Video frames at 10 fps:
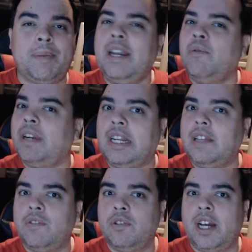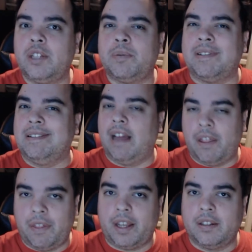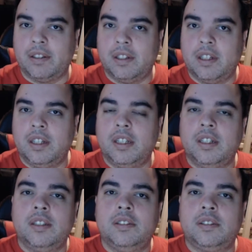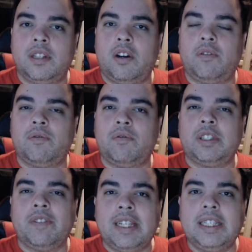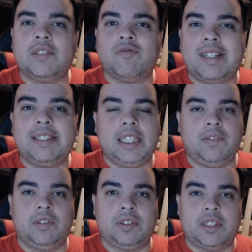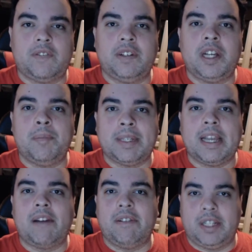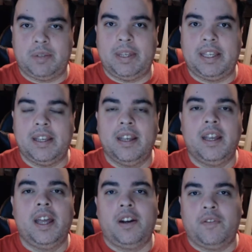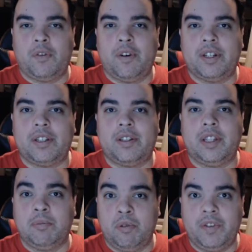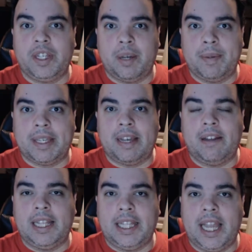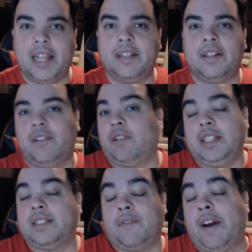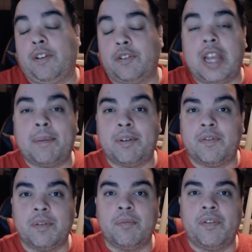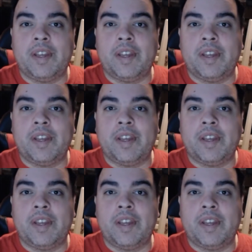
But I didn't want to leave you guys with nothing. So, with the release of Resident Evil 7 coming out next week, and of course the movie coming out at the end, or at least the final chapter of the